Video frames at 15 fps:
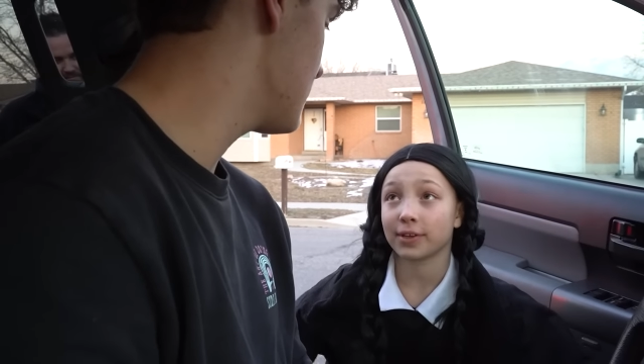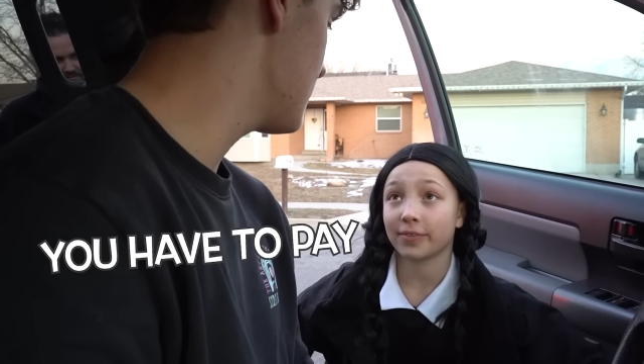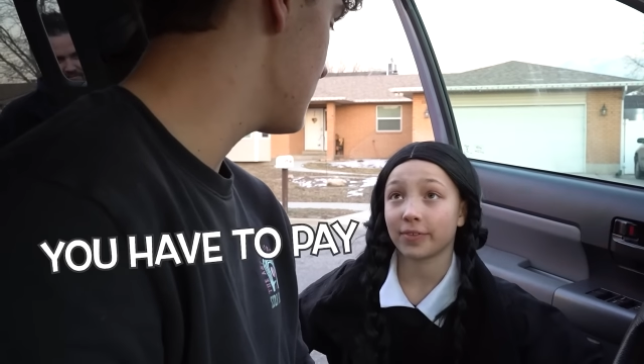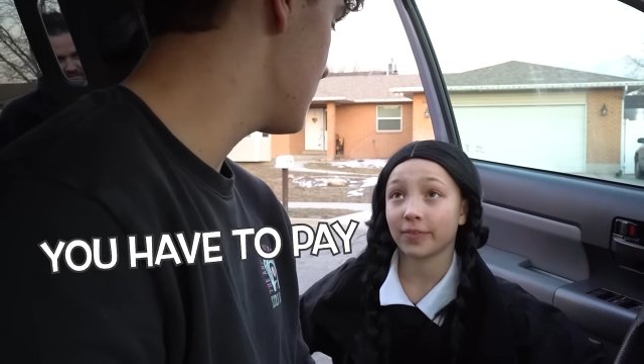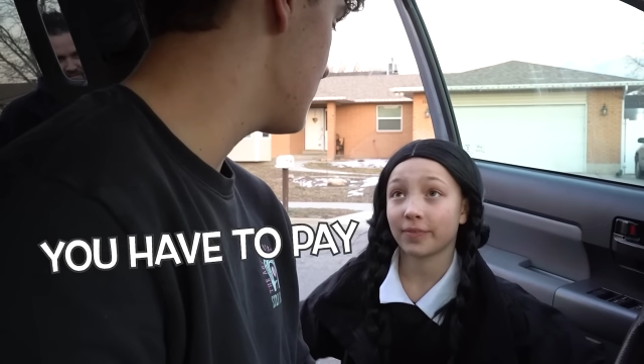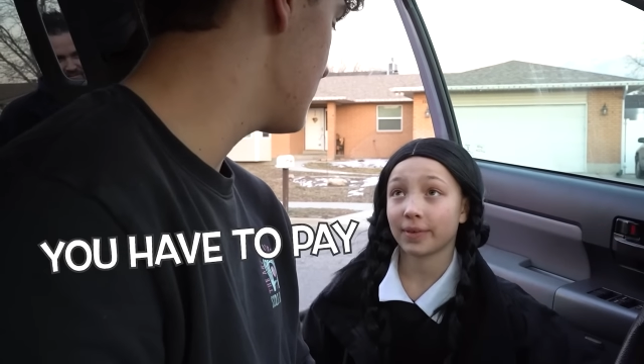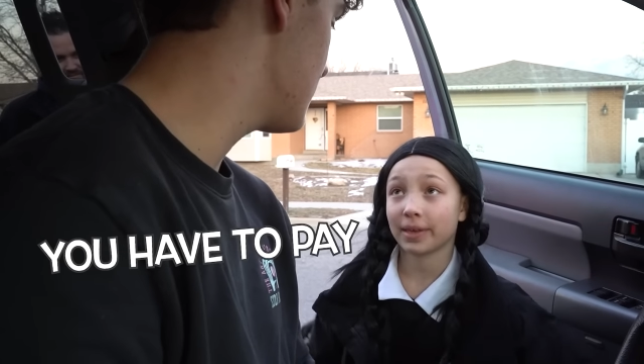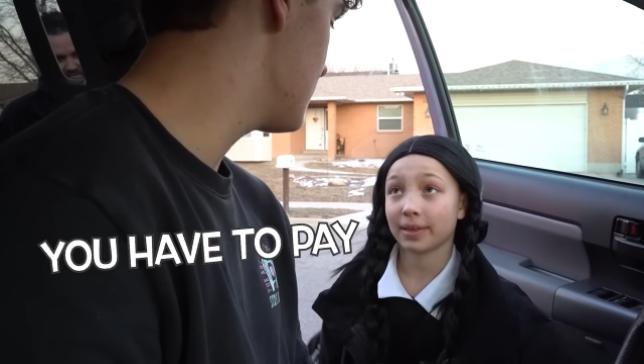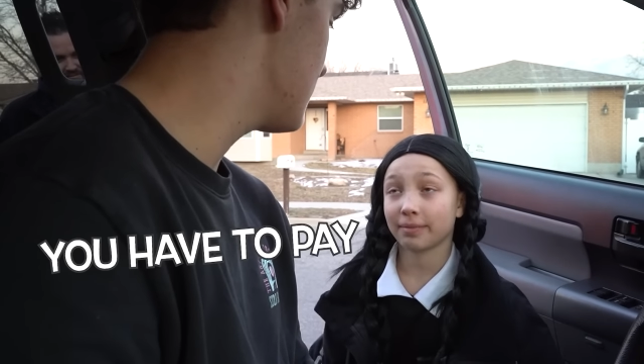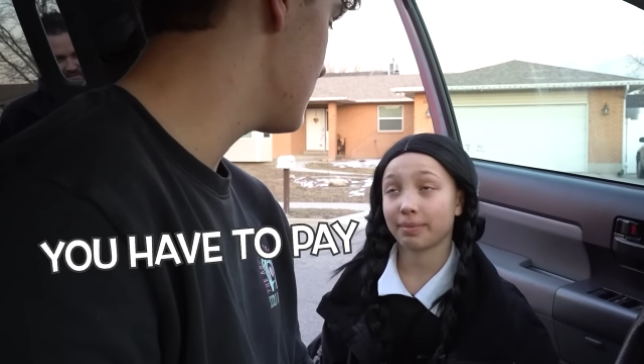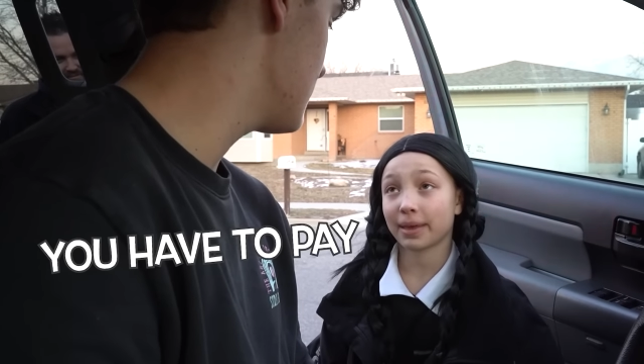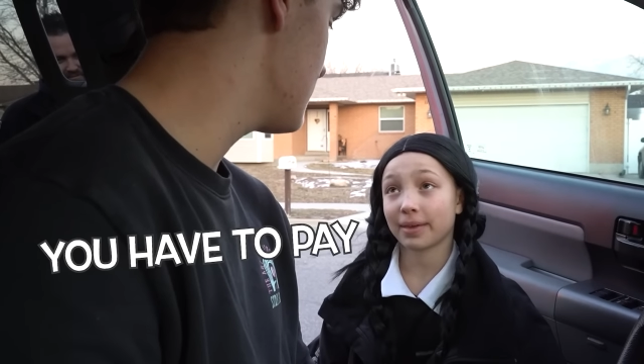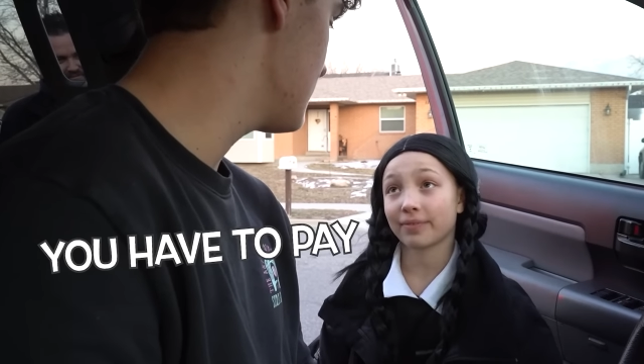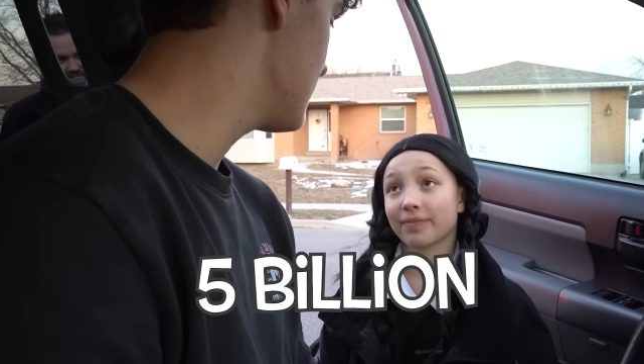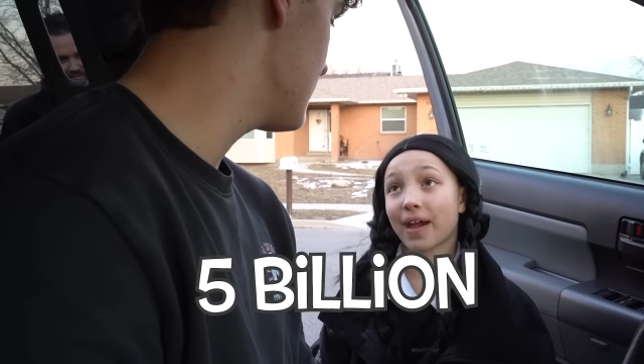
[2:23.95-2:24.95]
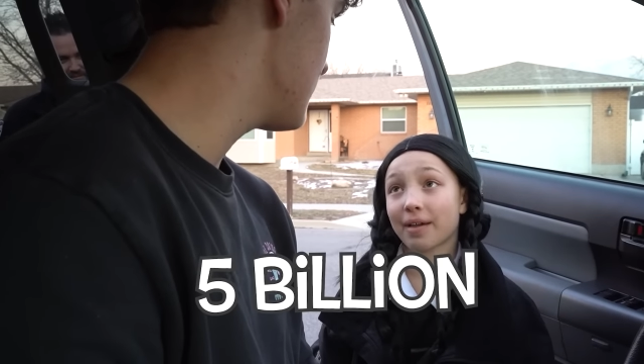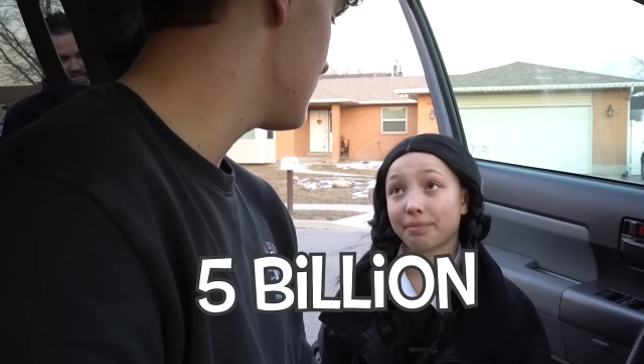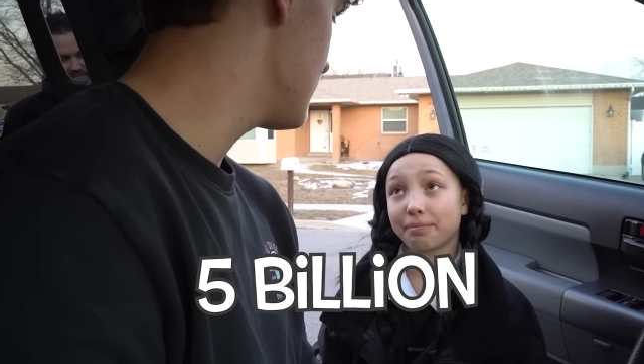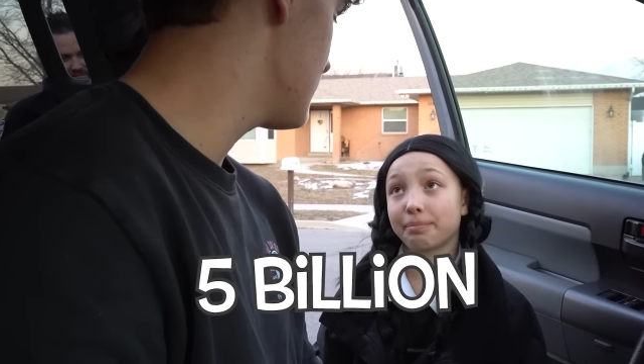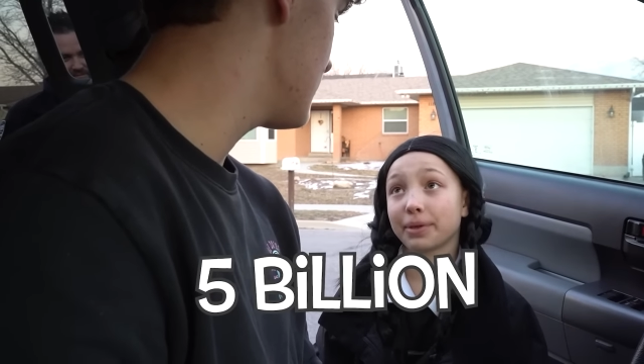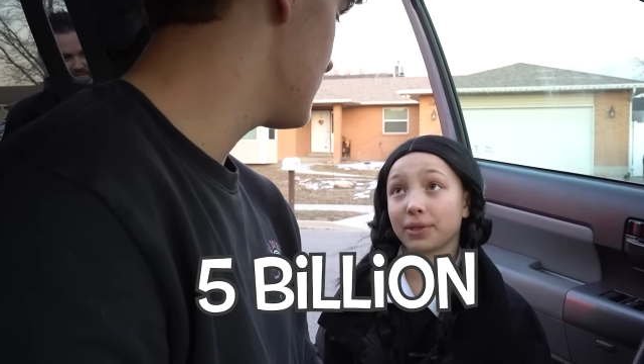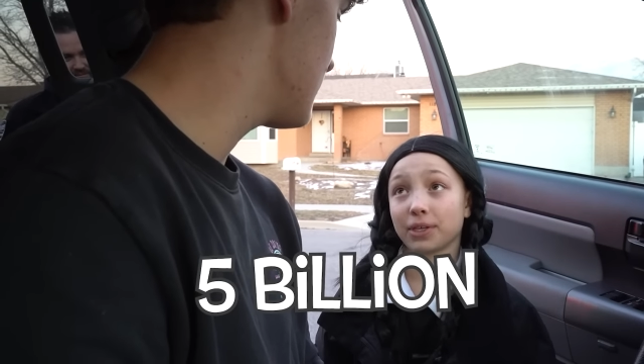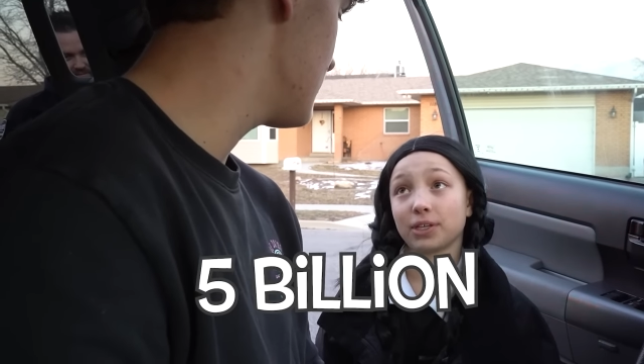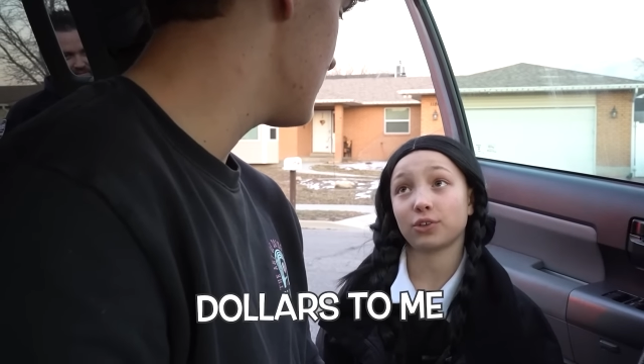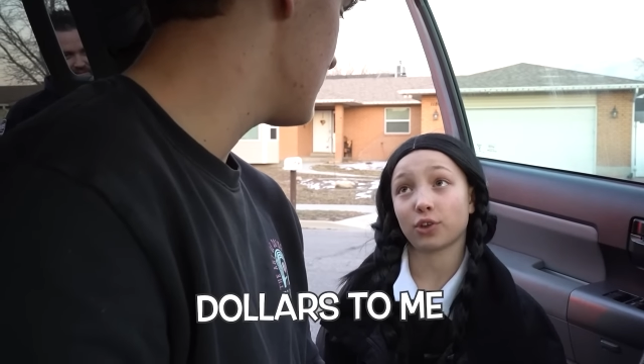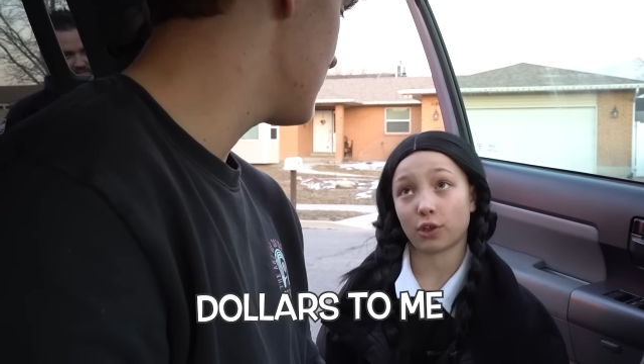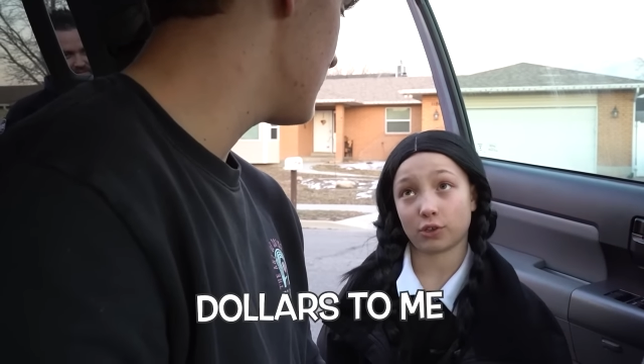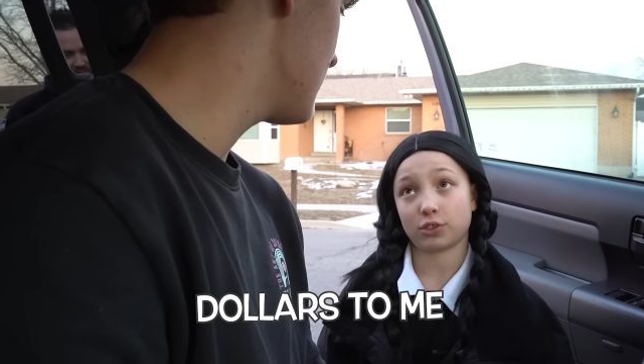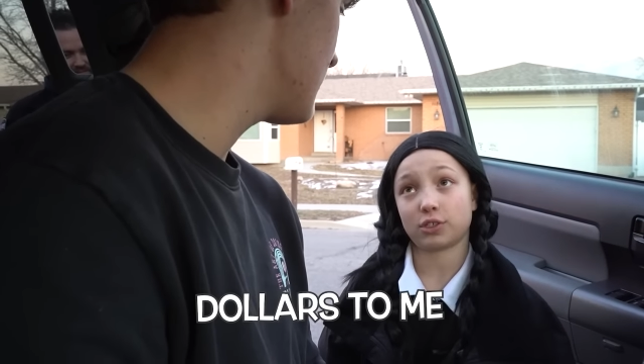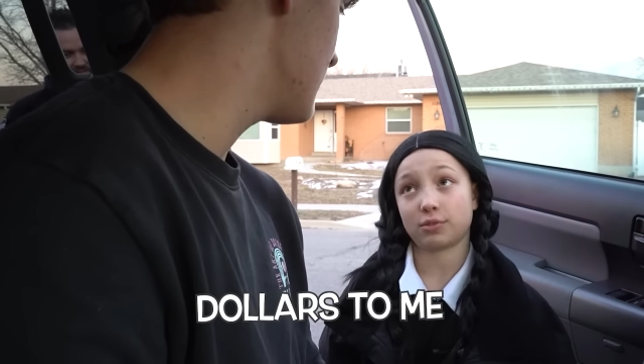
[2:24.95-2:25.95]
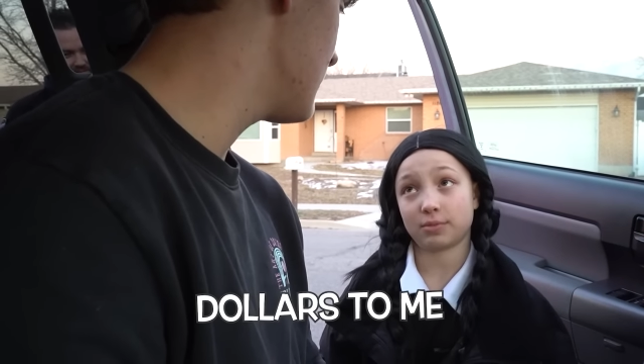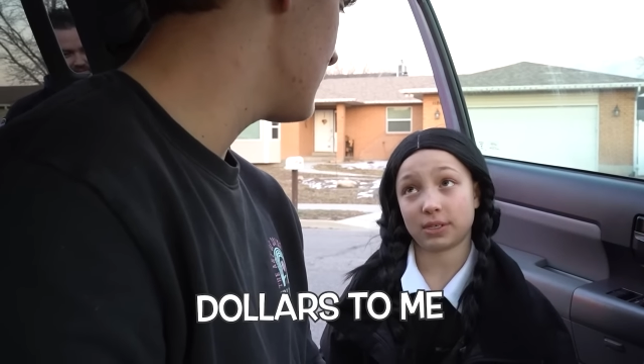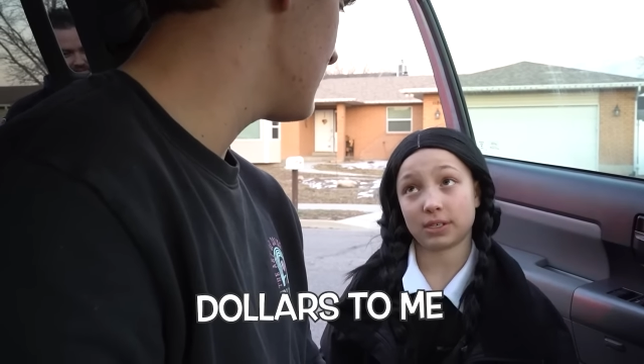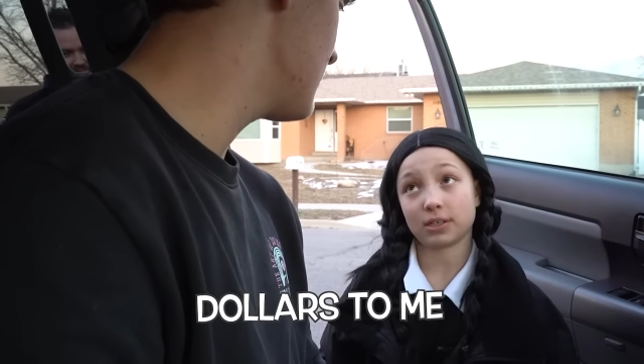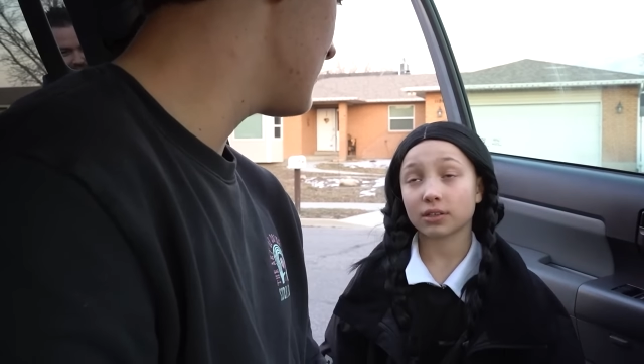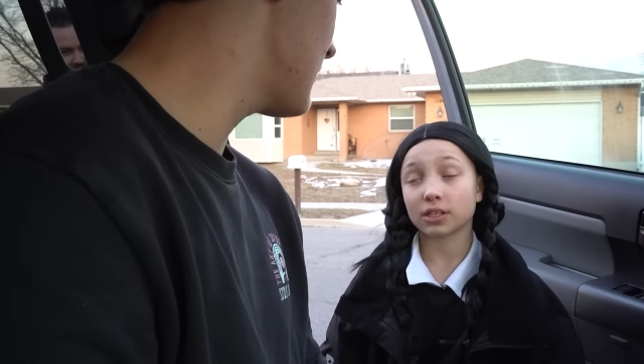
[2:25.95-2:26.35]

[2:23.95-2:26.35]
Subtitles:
you have to pay $5 billion to me.